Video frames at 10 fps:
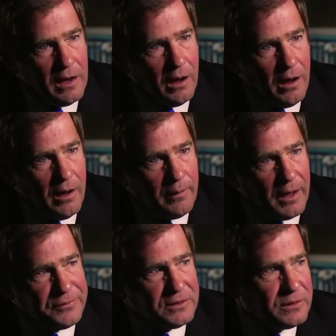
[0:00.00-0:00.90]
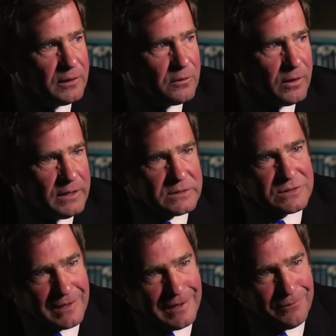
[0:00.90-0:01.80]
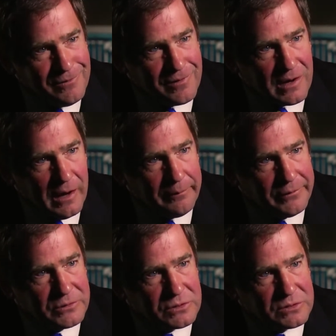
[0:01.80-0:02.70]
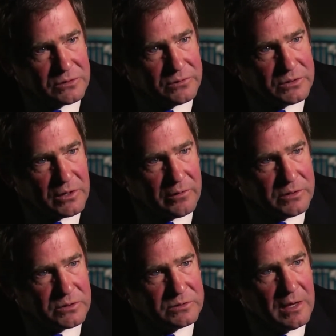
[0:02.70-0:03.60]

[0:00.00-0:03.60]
I think the greatest thing we've accomplished is through the generations